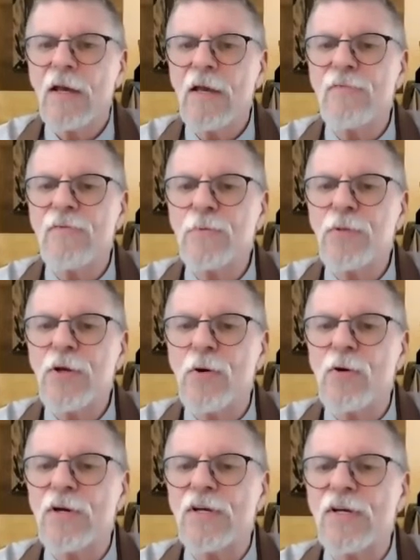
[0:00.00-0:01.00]
even
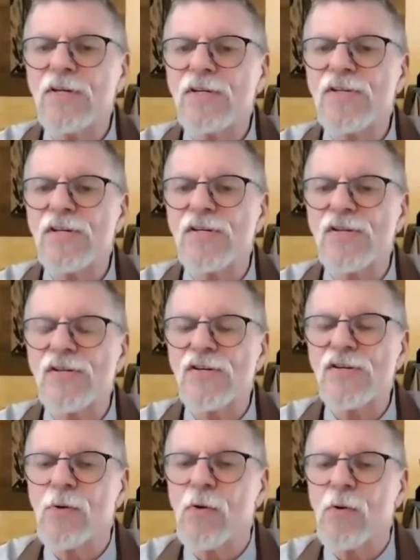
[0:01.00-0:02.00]
purity ceases
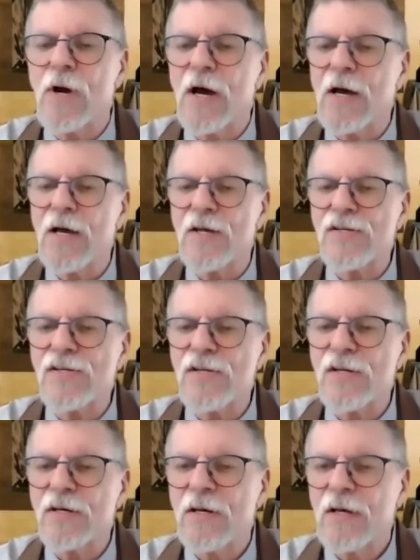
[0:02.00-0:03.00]
to
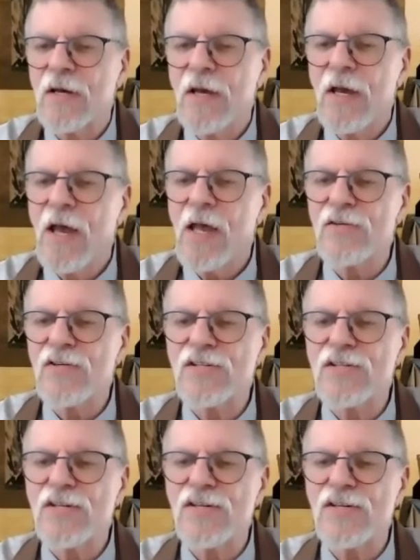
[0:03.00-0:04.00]
arise. Hence
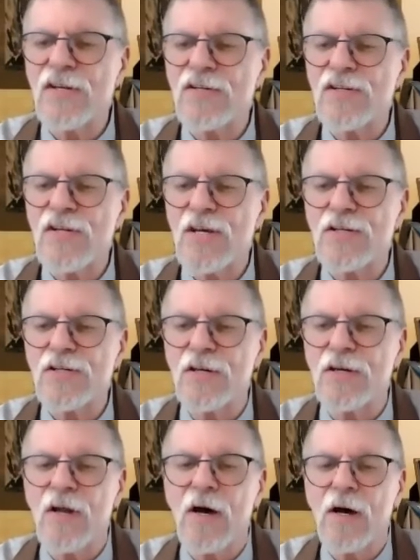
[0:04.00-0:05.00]
the
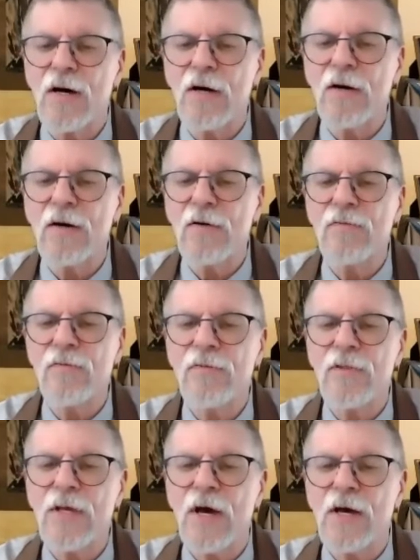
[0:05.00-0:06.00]
sensation of
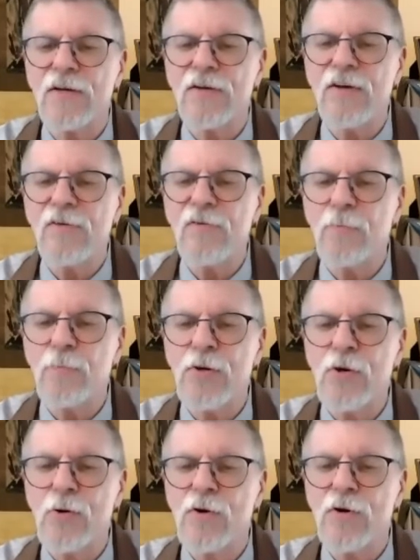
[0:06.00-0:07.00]
the idea of
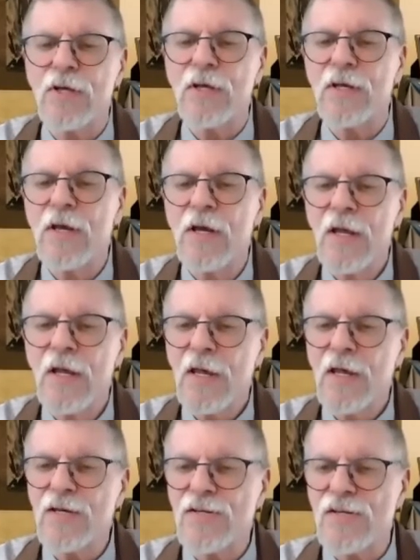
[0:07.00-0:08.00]
purity
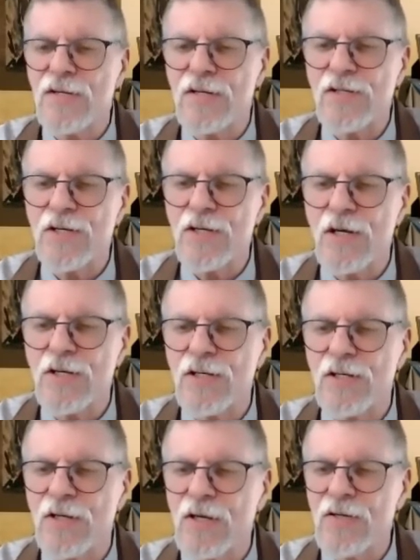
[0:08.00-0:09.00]
is
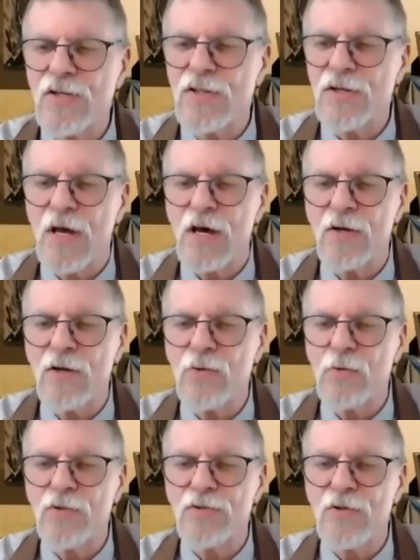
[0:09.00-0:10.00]
initiation into the
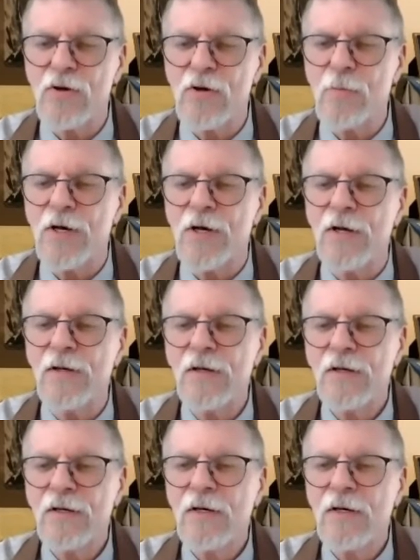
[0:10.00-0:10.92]
non-dual Dharma.